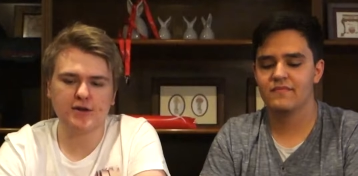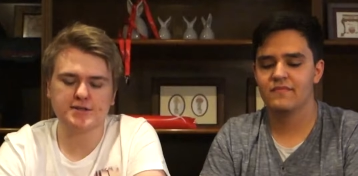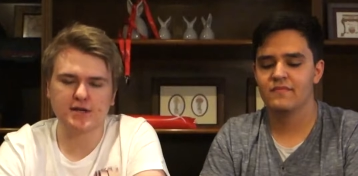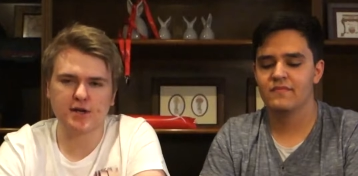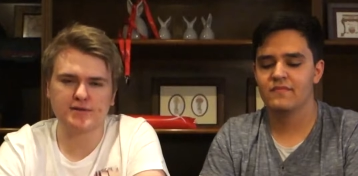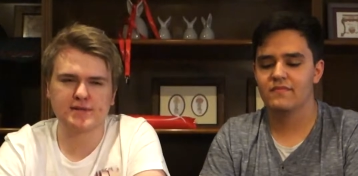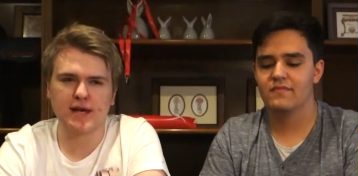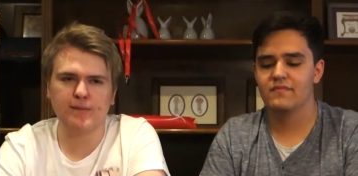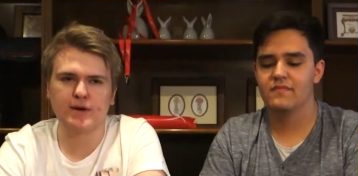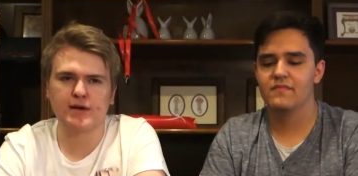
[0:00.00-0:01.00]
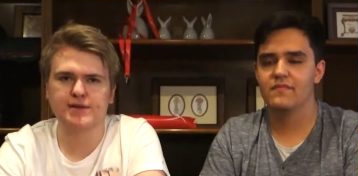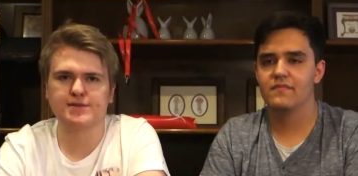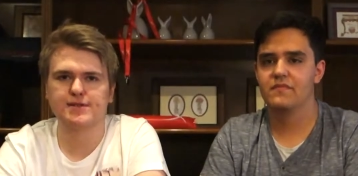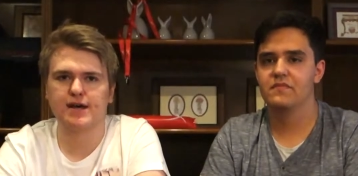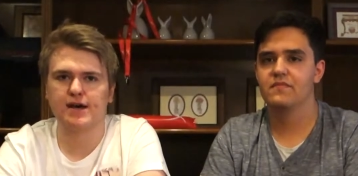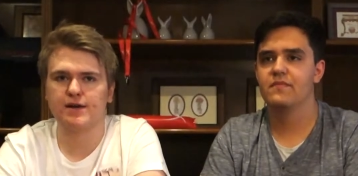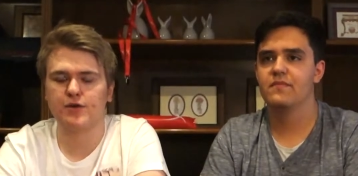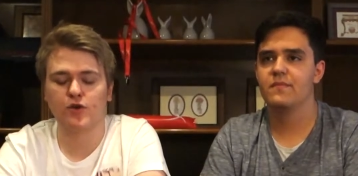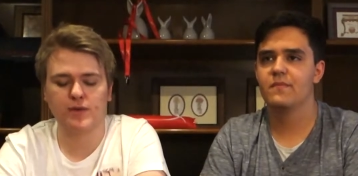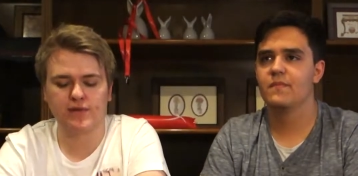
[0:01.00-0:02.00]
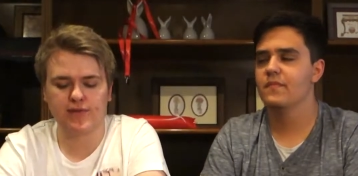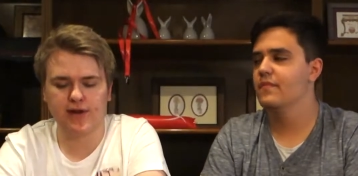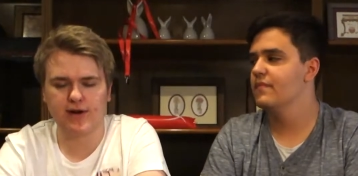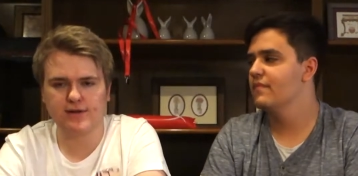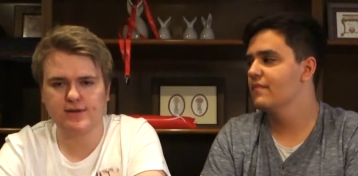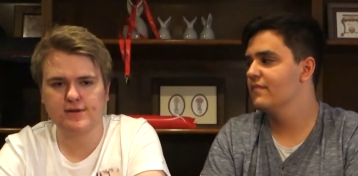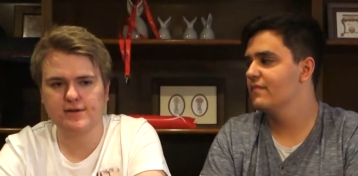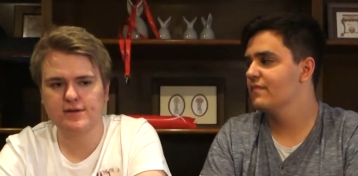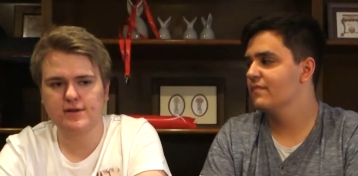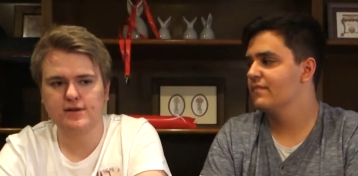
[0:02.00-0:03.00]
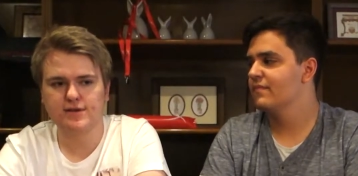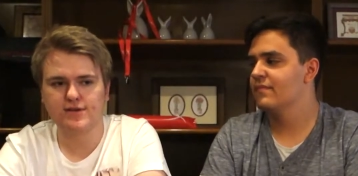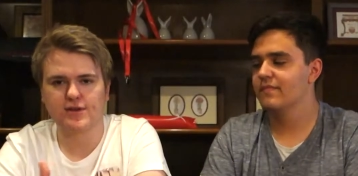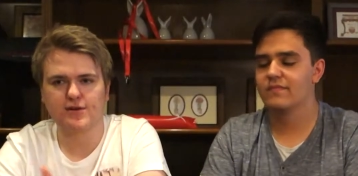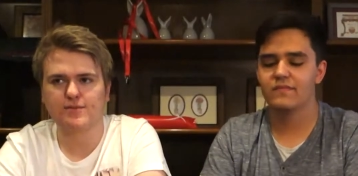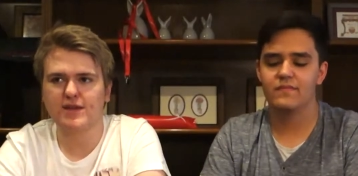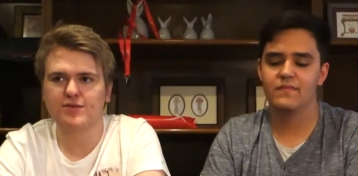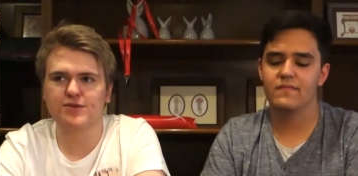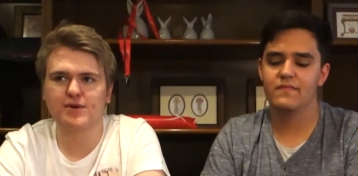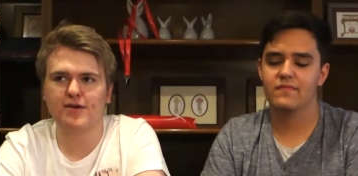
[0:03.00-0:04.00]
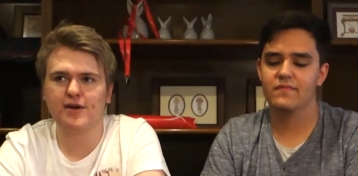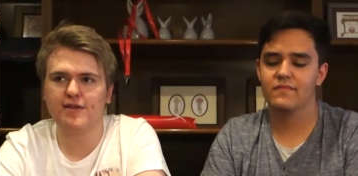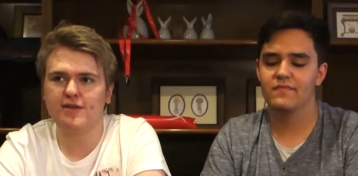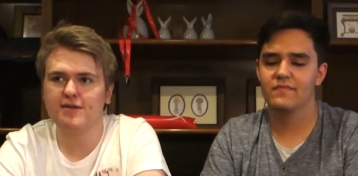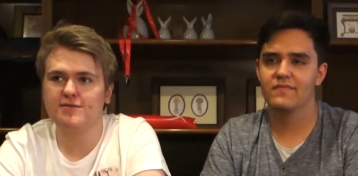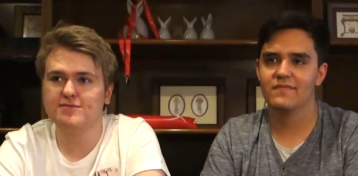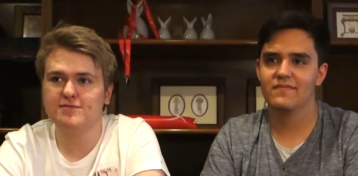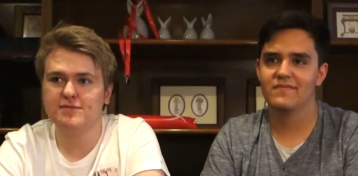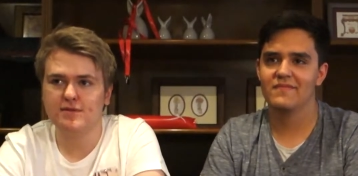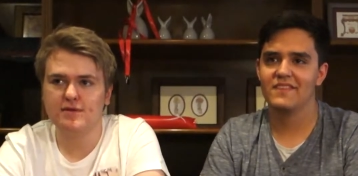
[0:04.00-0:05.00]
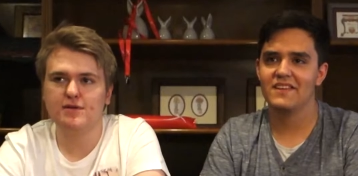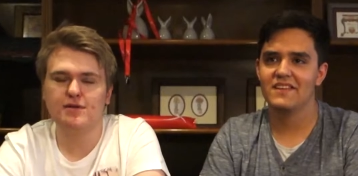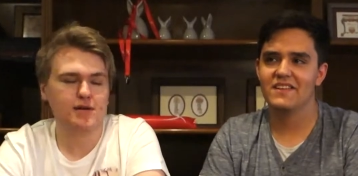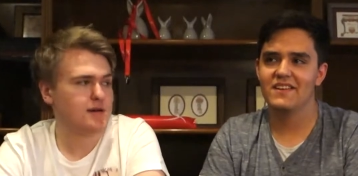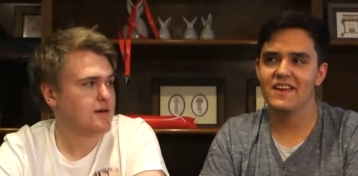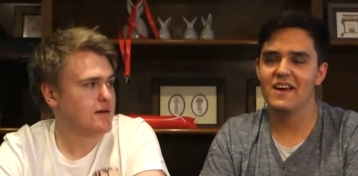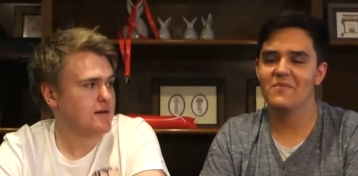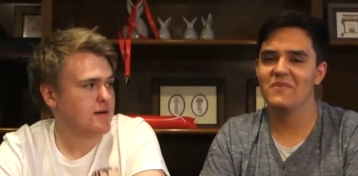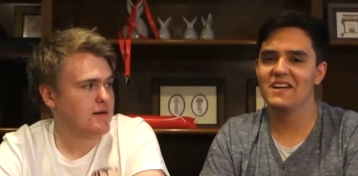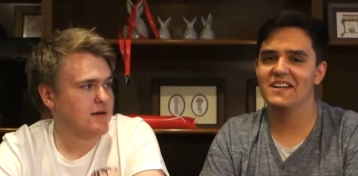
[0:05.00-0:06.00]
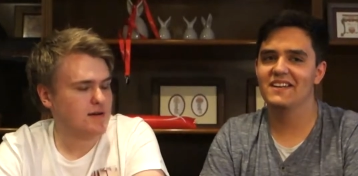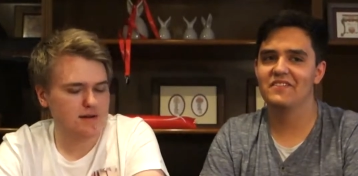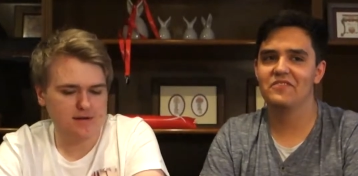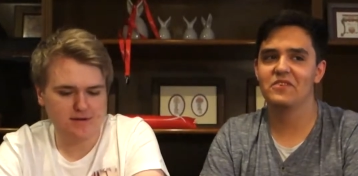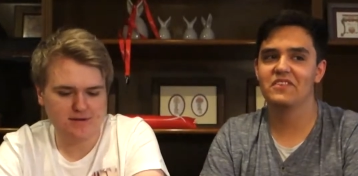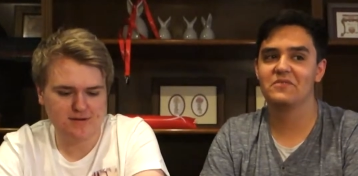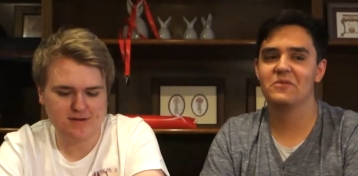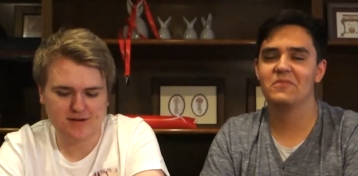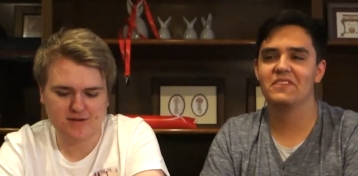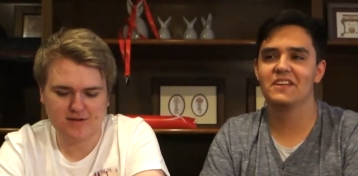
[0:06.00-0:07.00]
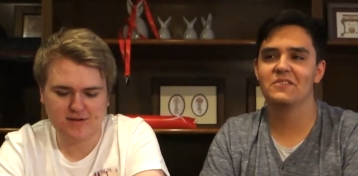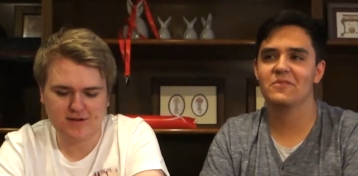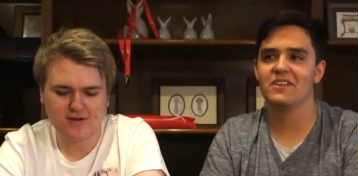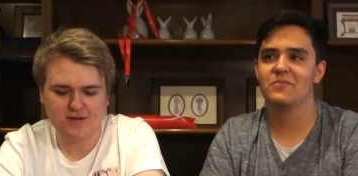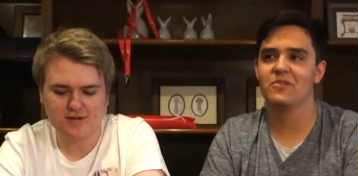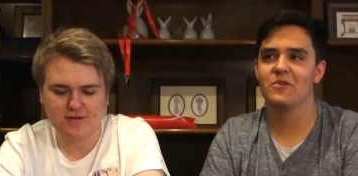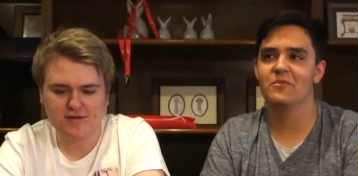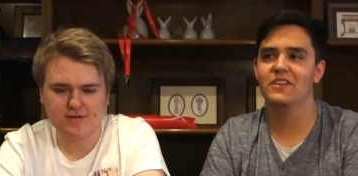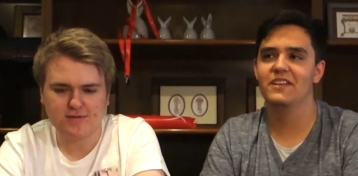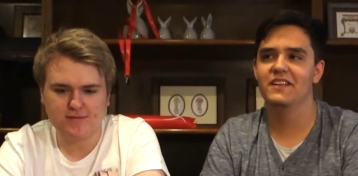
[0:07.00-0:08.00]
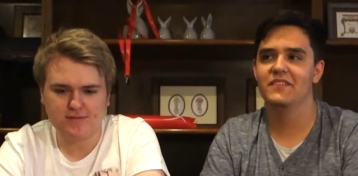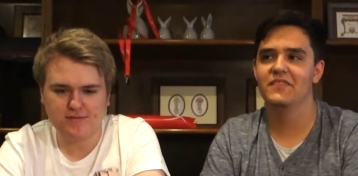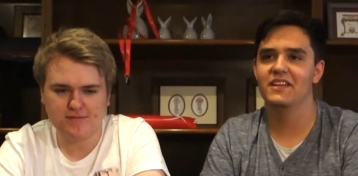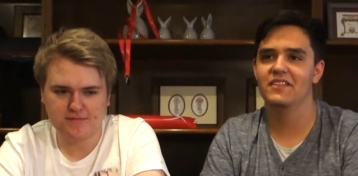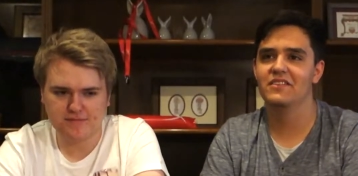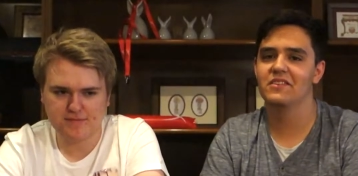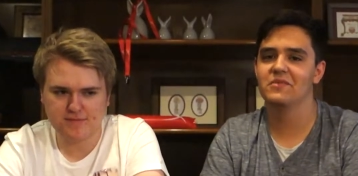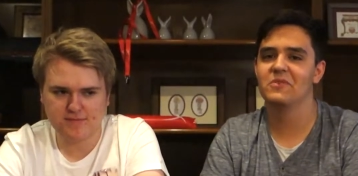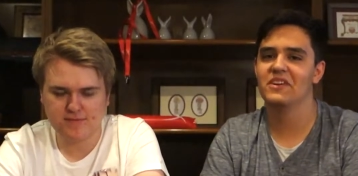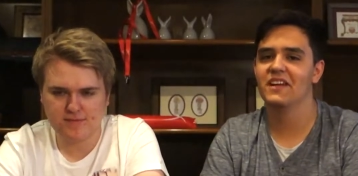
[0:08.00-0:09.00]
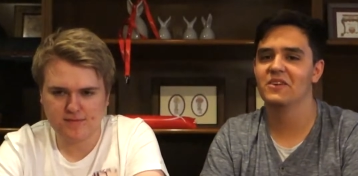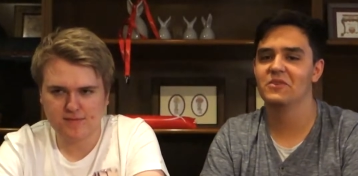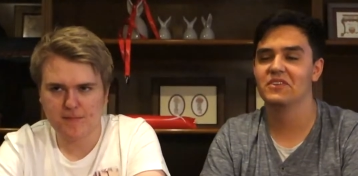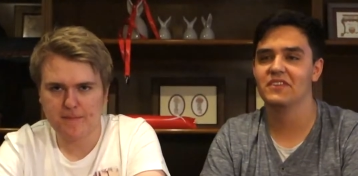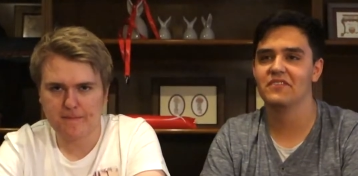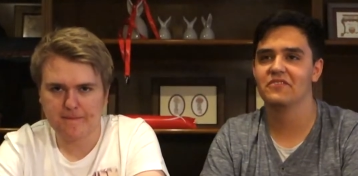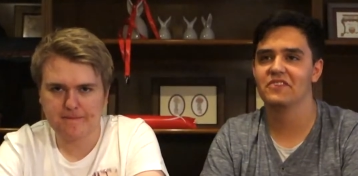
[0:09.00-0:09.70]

Speaker 1: lost a close game against uh, European Terran. So that was my
Speaker 2: run. Yeah, my first group stage was probably the easiest one I could have